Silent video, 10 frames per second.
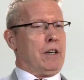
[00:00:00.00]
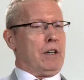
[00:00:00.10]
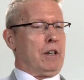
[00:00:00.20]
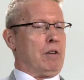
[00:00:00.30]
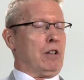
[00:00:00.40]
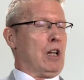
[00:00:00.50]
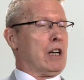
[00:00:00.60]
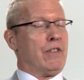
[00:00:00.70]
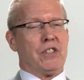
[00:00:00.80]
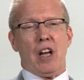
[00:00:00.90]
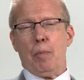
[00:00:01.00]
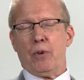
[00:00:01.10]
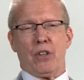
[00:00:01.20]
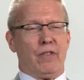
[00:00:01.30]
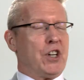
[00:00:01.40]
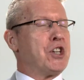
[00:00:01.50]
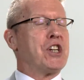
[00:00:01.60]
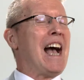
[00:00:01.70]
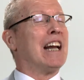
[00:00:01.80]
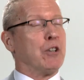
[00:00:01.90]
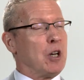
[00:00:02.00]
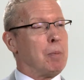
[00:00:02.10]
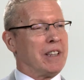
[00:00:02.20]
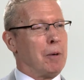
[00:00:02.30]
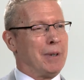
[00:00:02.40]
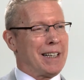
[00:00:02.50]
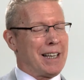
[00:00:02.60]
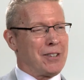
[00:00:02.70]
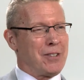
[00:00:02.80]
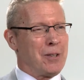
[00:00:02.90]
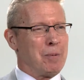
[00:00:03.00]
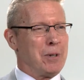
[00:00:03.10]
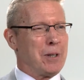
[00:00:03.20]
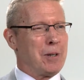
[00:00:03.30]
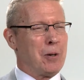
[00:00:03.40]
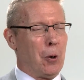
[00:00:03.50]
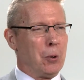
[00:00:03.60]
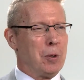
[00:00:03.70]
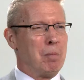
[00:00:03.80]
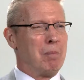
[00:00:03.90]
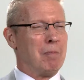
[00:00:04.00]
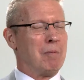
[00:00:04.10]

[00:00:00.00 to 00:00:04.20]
a lot of his operas are very chattery, but then when it gets to the really golden